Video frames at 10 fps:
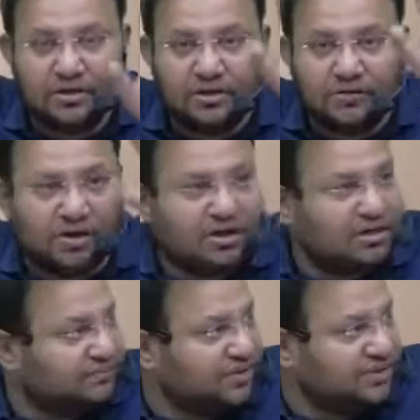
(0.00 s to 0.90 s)
for
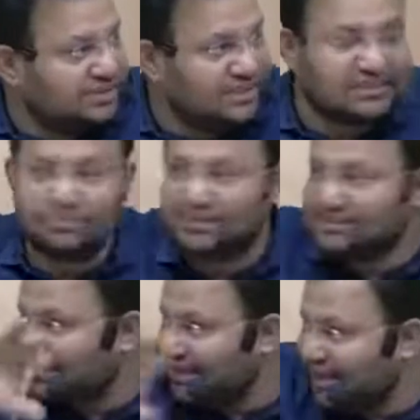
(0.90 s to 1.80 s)
first 6 months and
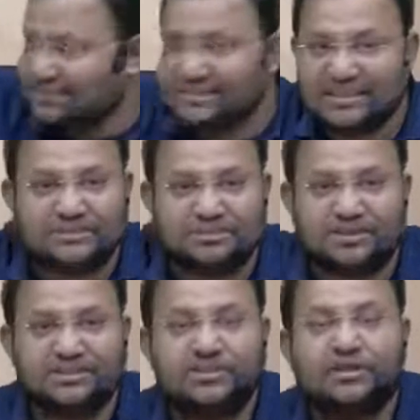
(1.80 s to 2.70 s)
the next 6
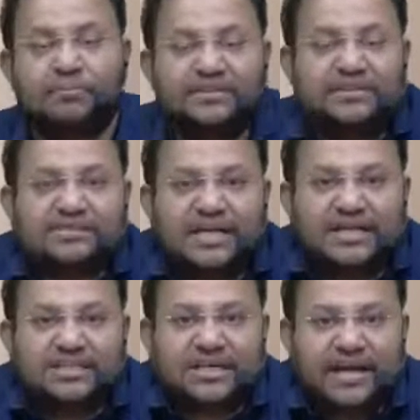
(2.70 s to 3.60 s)
months. But
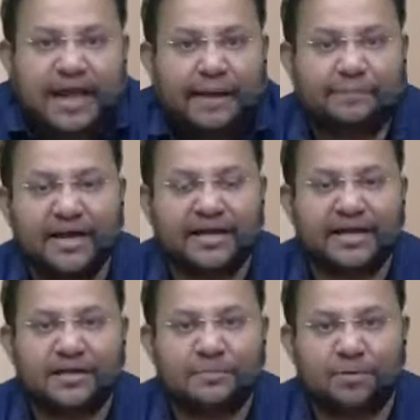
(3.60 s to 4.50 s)
transaction can happen at
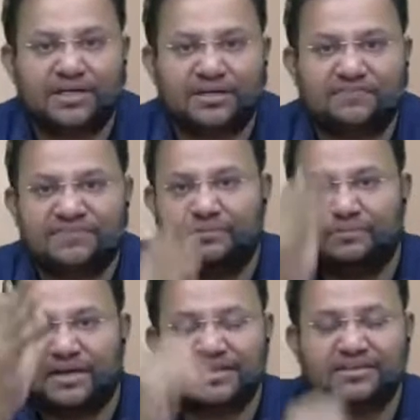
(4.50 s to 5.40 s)
any point of time.
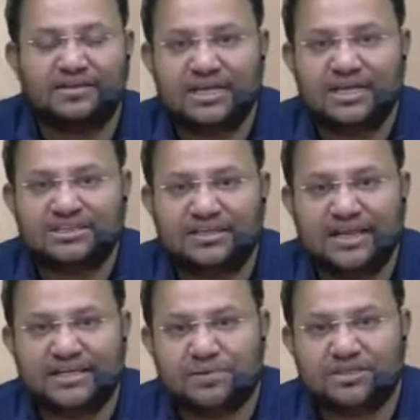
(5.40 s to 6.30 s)
Let's say transaction
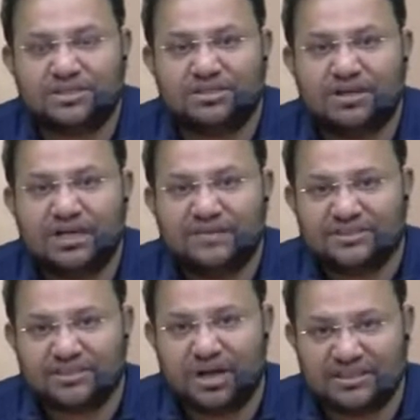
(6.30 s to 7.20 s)
takes place on 31st
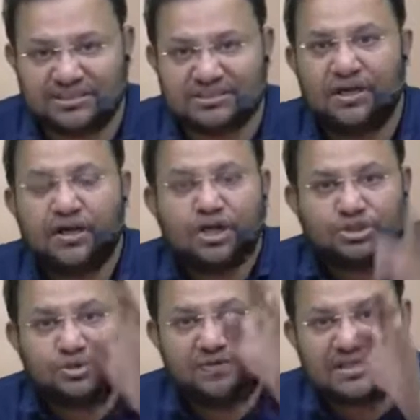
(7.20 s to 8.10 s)
August. So
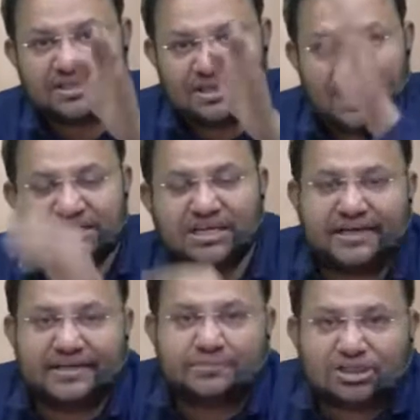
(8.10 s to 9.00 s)
when a transaction
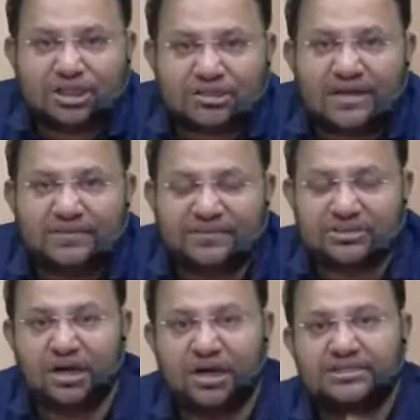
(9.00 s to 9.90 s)
takes place on 31st
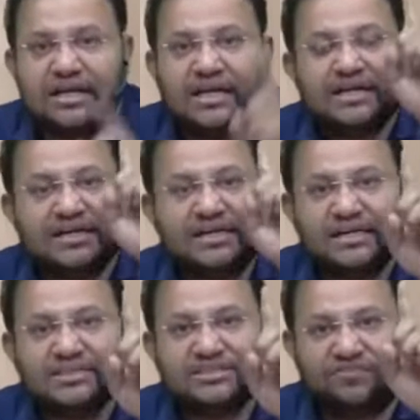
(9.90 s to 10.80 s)
August,
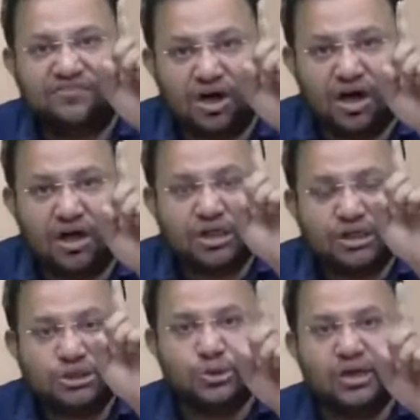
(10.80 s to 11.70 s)
interest for
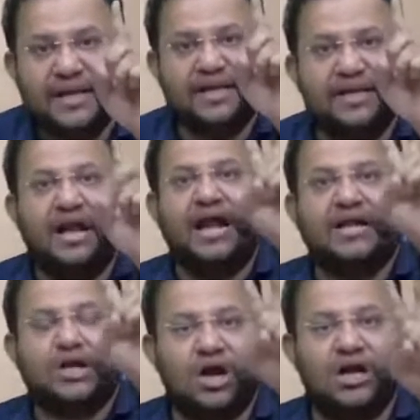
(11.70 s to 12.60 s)
July and
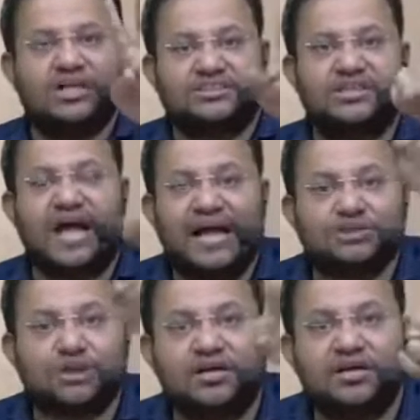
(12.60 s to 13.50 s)
August has
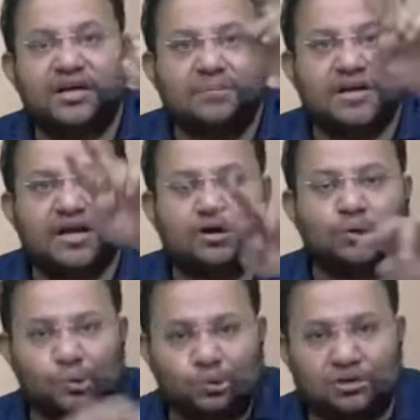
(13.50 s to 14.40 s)
already been
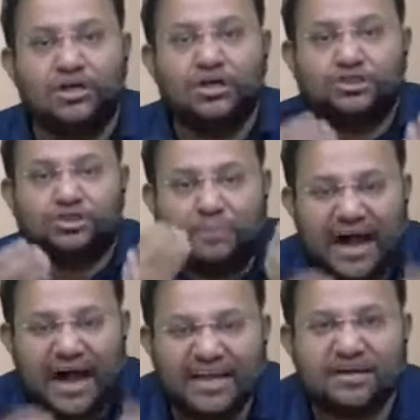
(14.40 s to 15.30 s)
accrued. So the
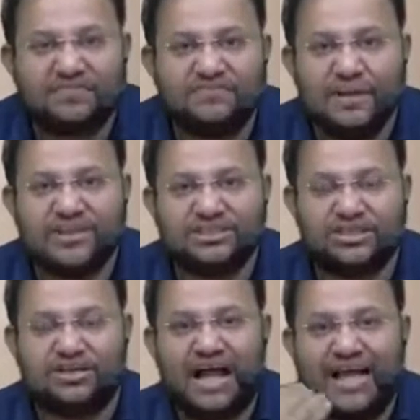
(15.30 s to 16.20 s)
buyer of
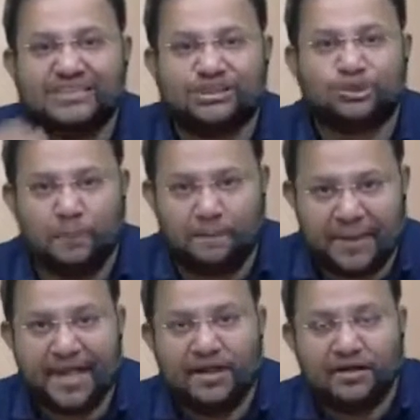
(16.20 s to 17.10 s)
debenture has to
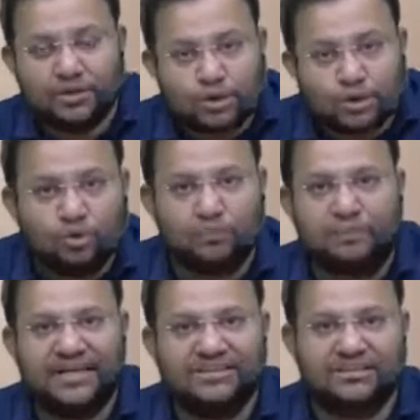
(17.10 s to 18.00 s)
pay true
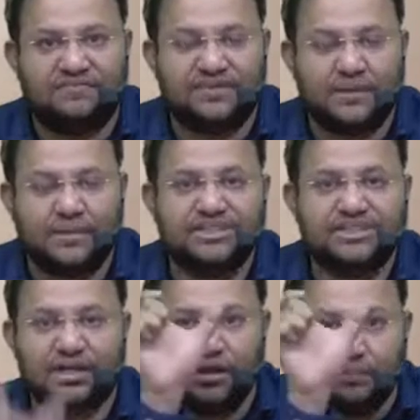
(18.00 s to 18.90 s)
price of
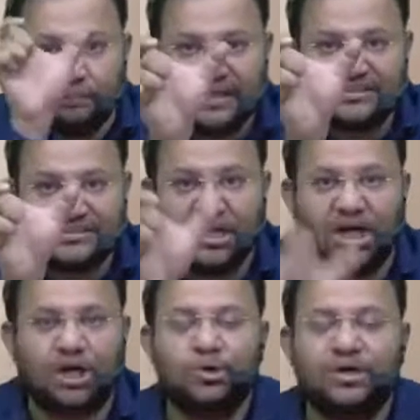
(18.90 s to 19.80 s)
debenture plus the
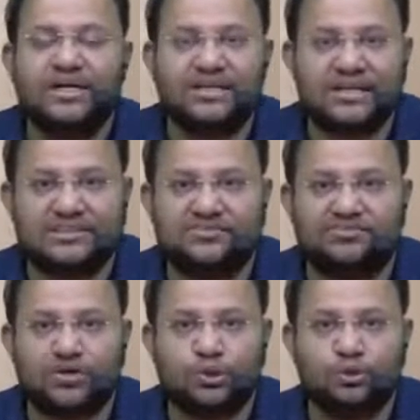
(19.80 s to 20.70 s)
accrued interest for
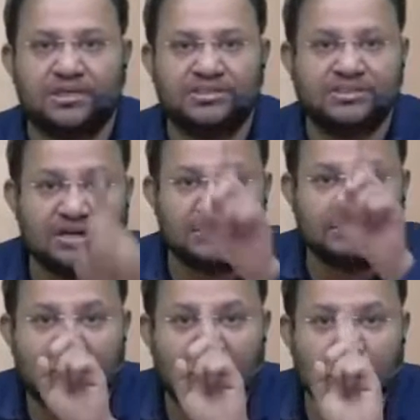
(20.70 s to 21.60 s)
2 months. But
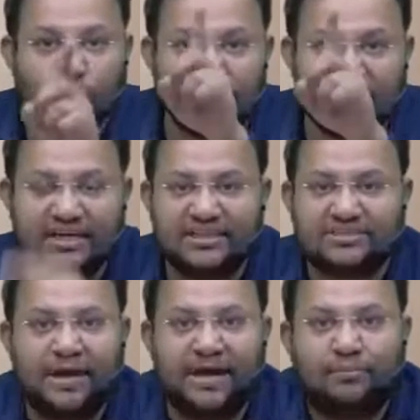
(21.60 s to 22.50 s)
accrued interest
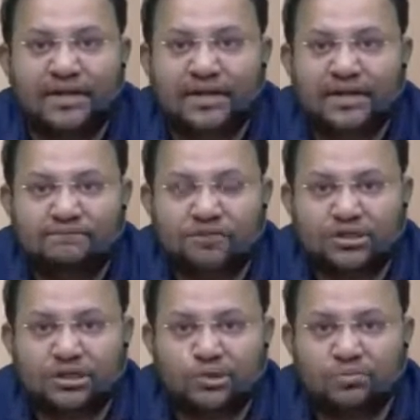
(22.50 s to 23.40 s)
paid by him for the
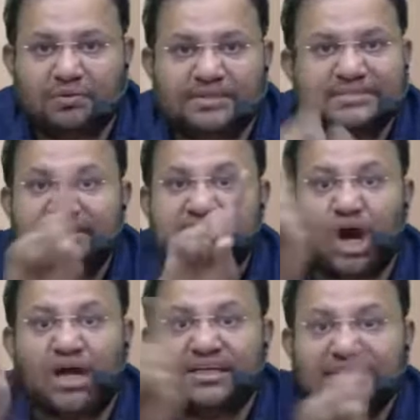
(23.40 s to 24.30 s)
2 months is
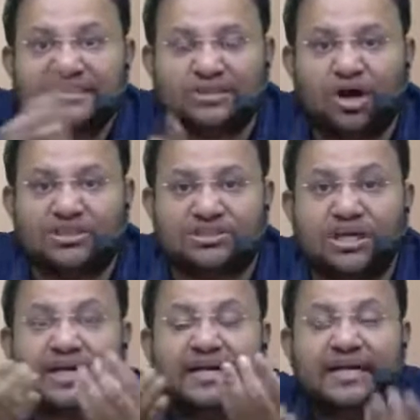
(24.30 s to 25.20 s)
not his cost.
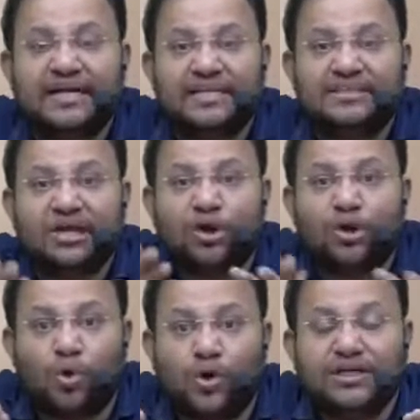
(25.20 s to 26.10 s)
It is
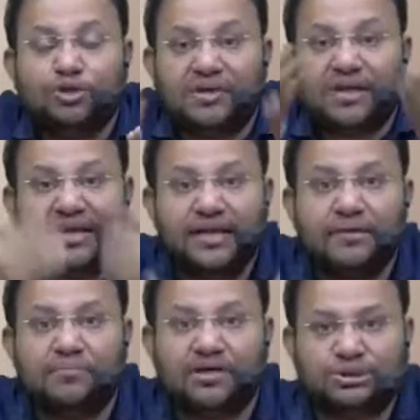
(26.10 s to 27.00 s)
going to be
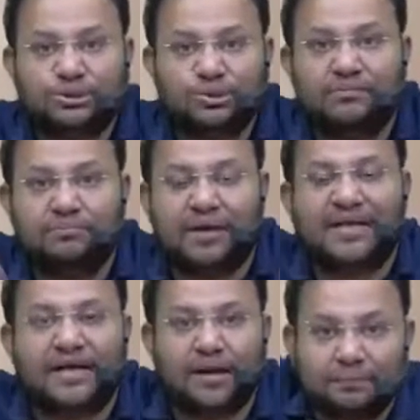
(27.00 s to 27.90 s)
reimbursed to him by the
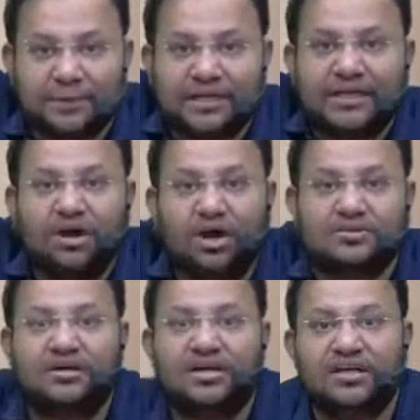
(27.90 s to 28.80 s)
company on
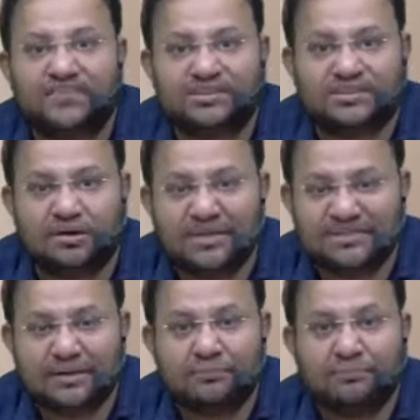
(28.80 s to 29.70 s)
31st of
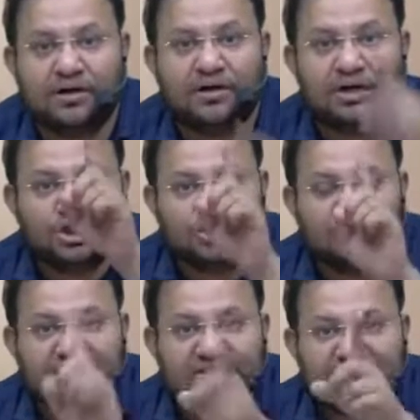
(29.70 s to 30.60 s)
December. So
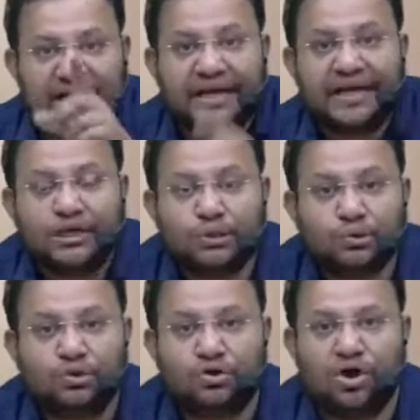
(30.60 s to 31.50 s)
we say
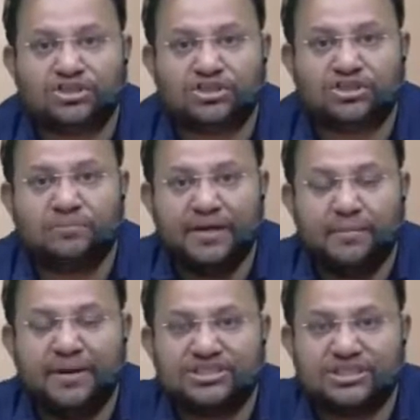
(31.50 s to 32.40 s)
true cost of
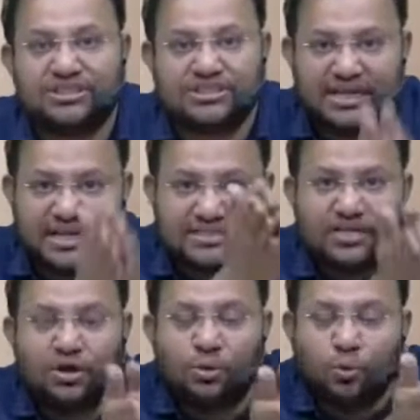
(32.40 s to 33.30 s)
debentures is
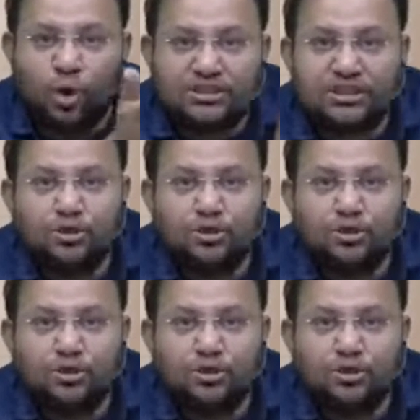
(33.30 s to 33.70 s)
what you